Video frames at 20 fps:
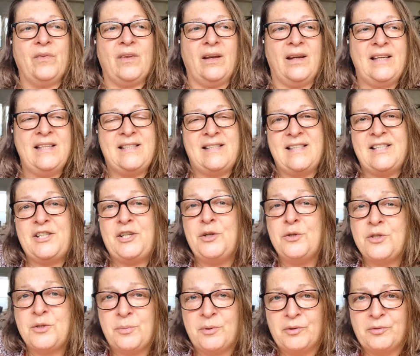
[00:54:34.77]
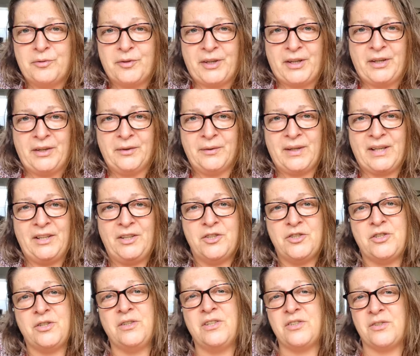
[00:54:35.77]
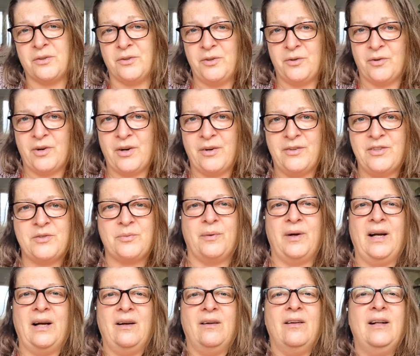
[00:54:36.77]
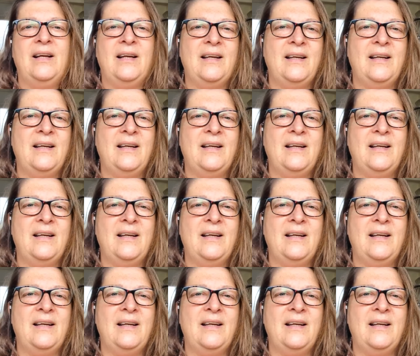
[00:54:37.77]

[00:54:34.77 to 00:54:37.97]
Is this usable for you? Can you do this on your own as well?